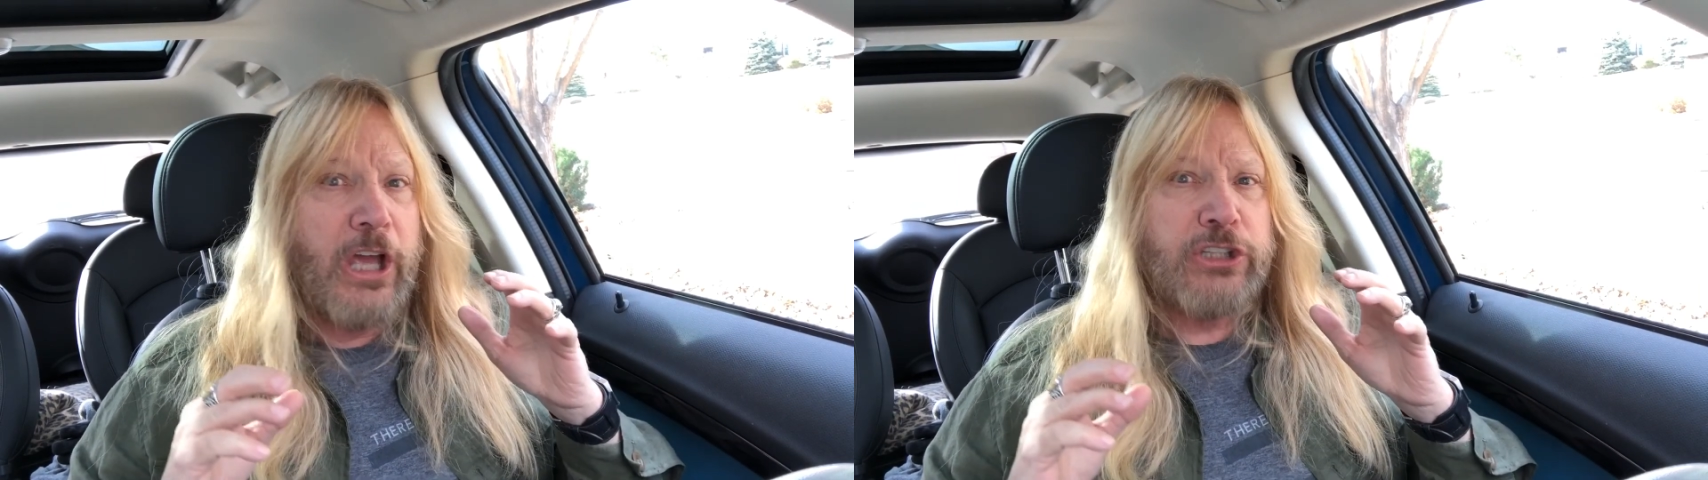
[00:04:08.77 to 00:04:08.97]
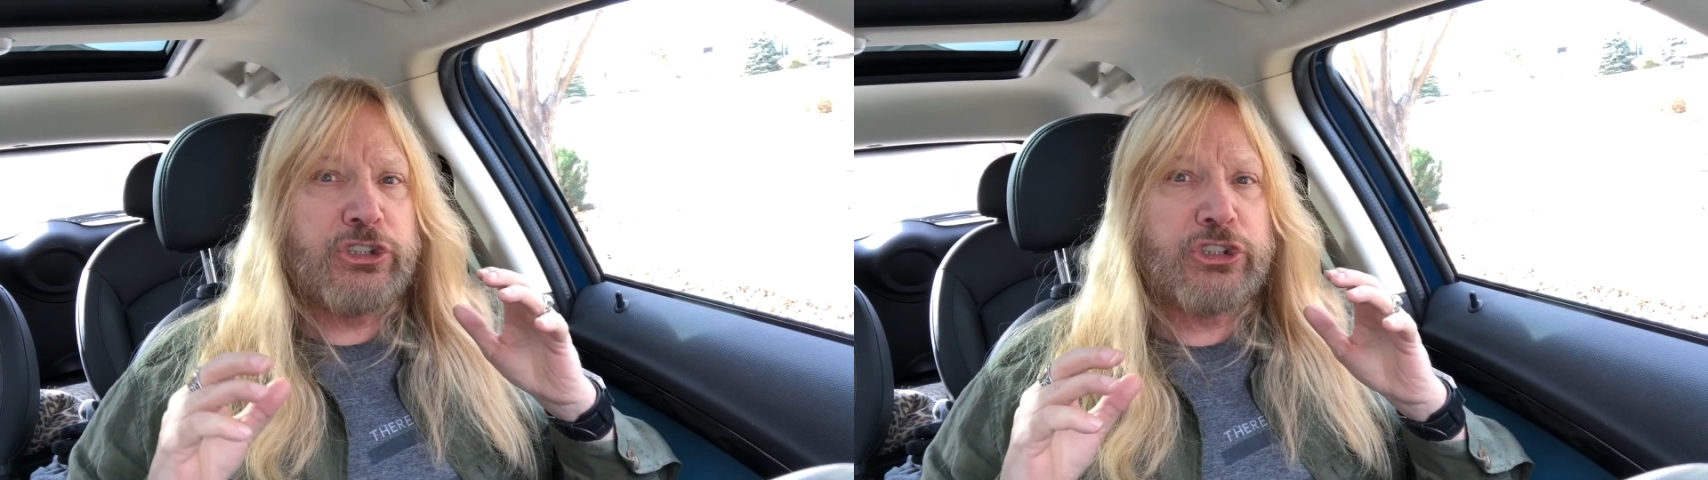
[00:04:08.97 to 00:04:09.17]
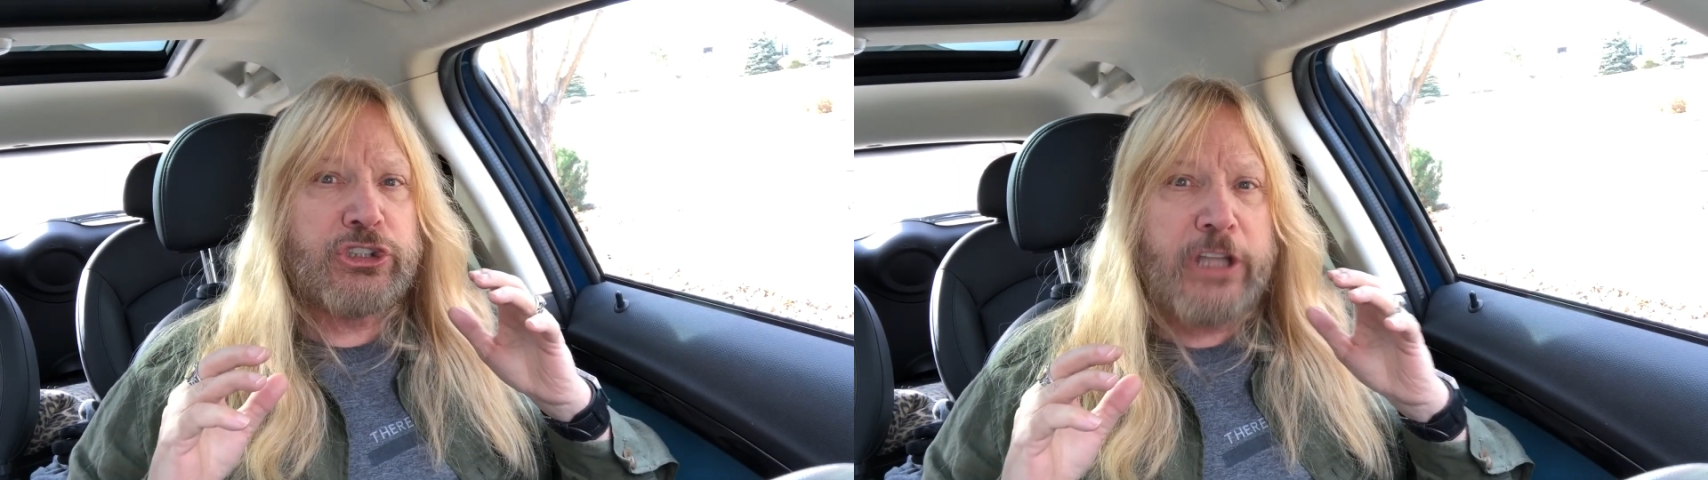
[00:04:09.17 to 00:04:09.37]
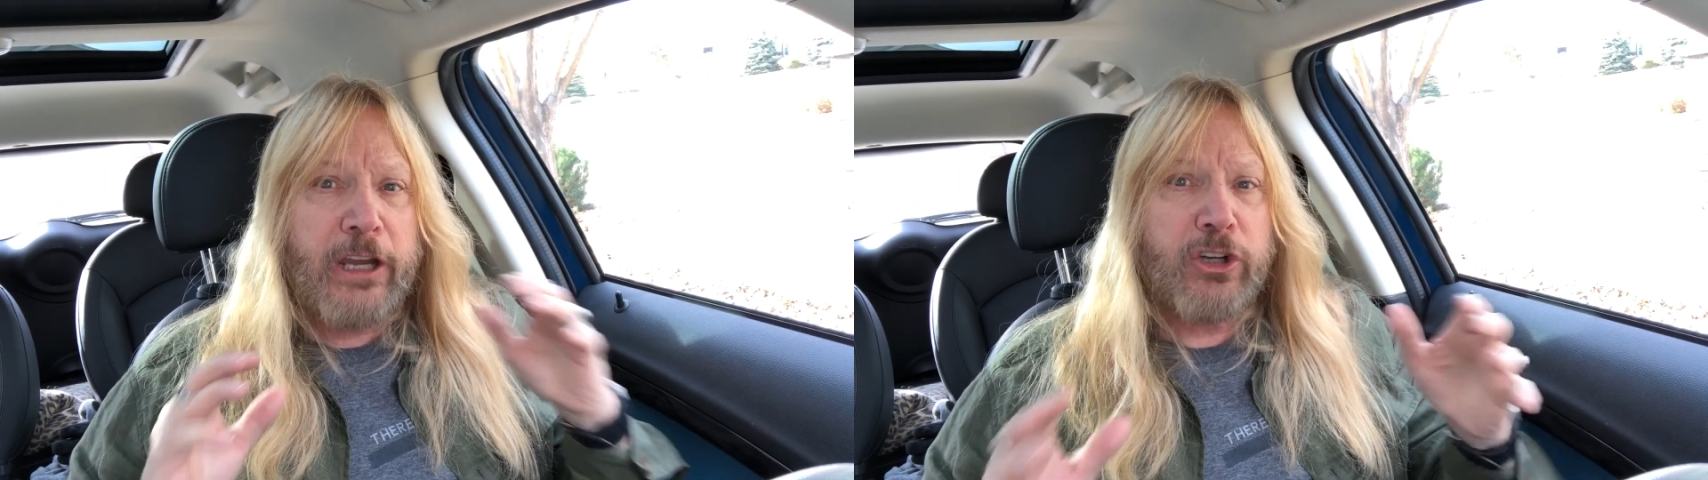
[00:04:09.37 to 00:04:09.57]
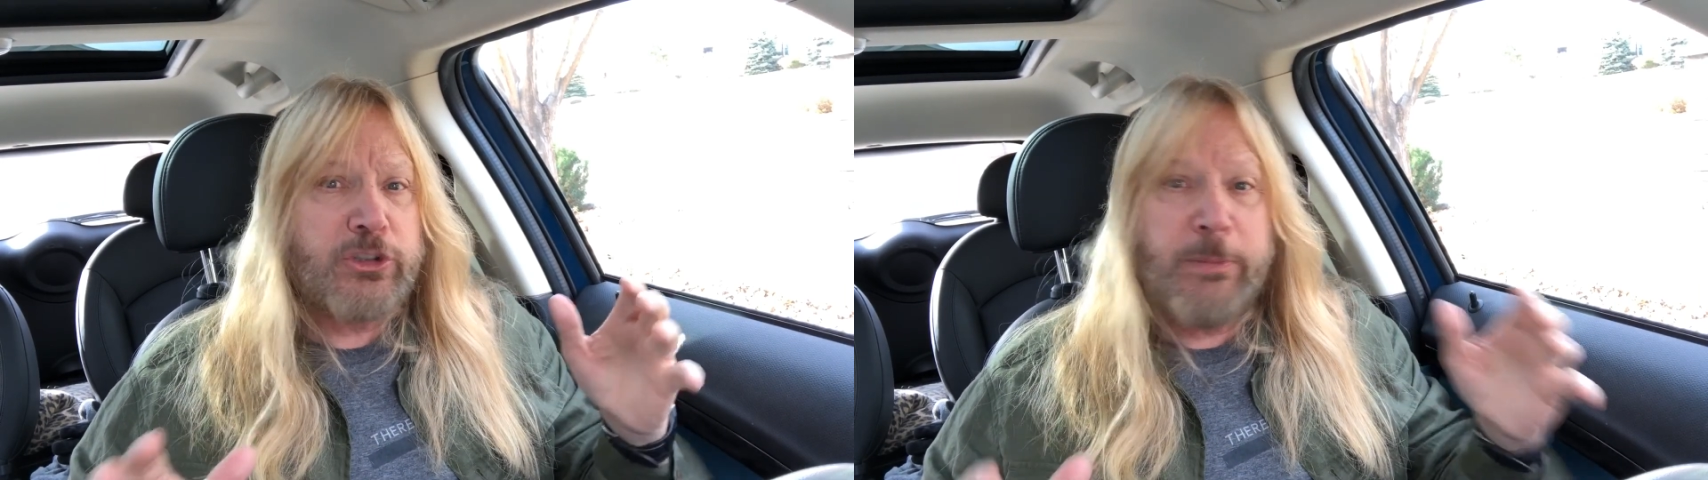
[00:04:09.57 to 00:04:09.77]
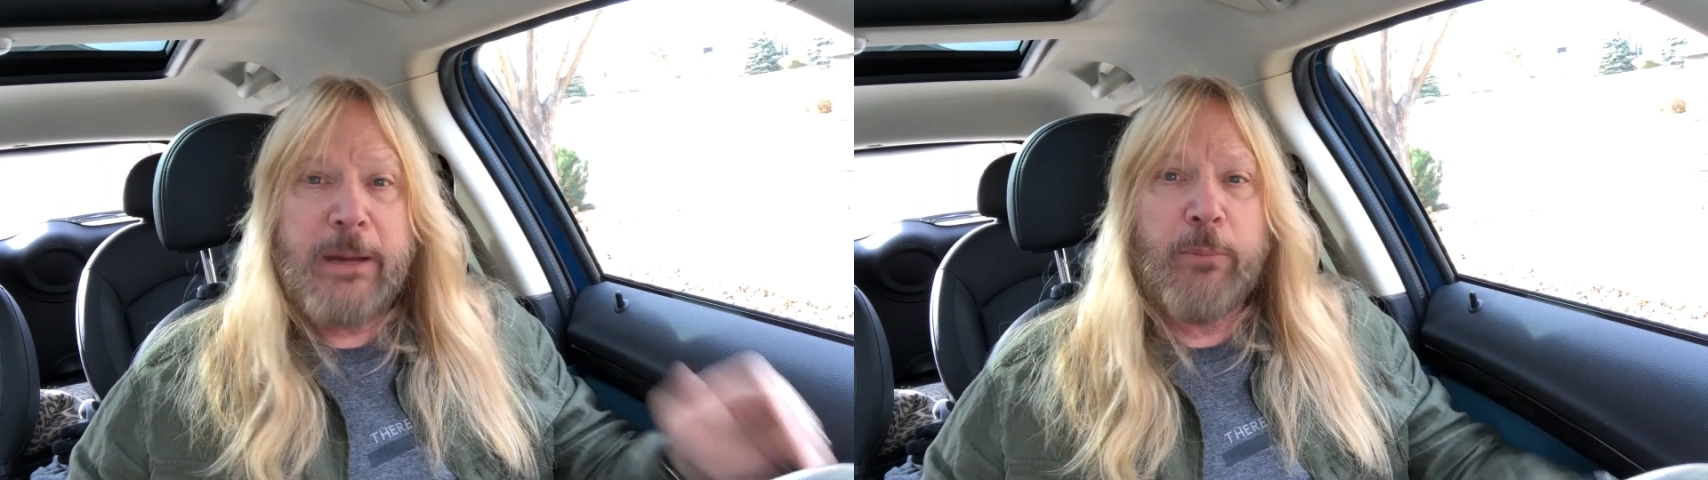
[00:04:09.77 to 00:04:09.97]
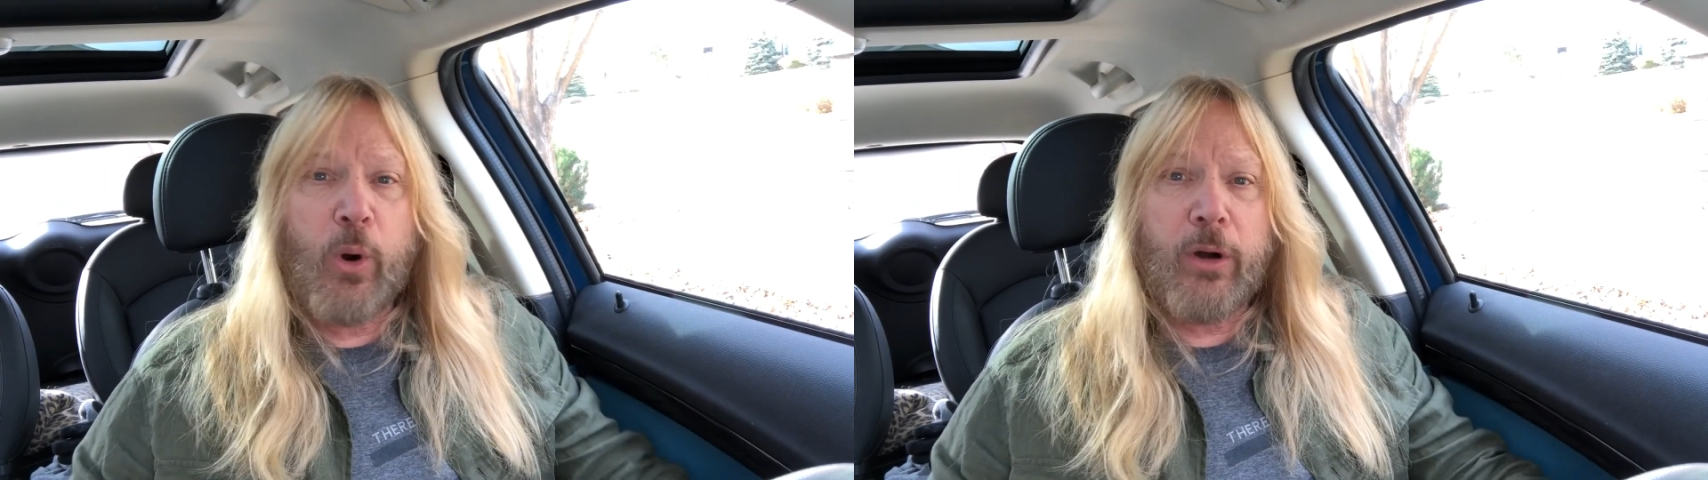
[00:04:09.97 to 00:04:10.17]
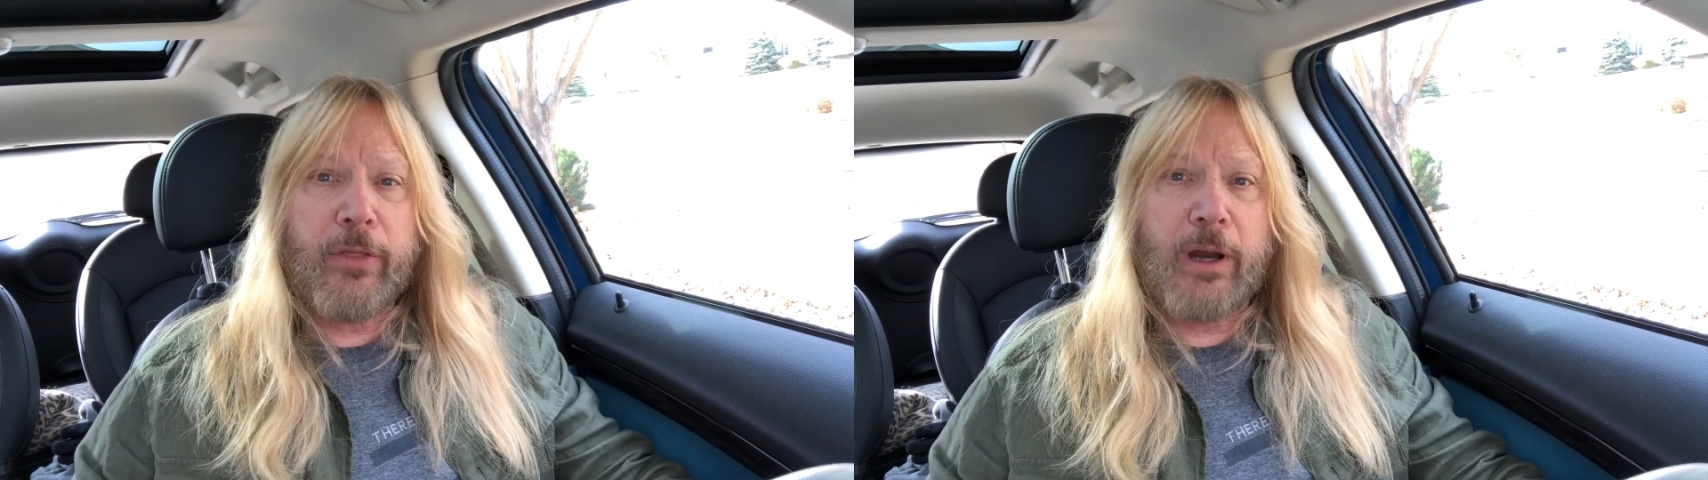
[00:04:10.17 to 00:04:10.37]
scares me
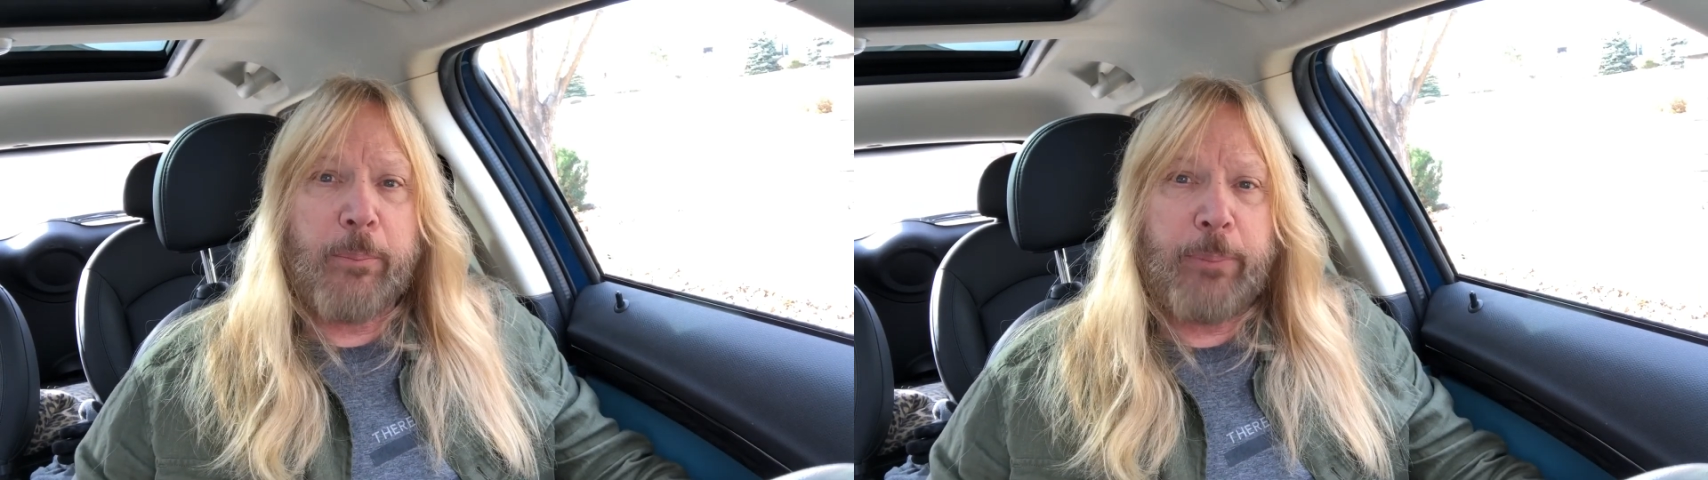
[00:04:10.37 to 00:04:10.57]
more than a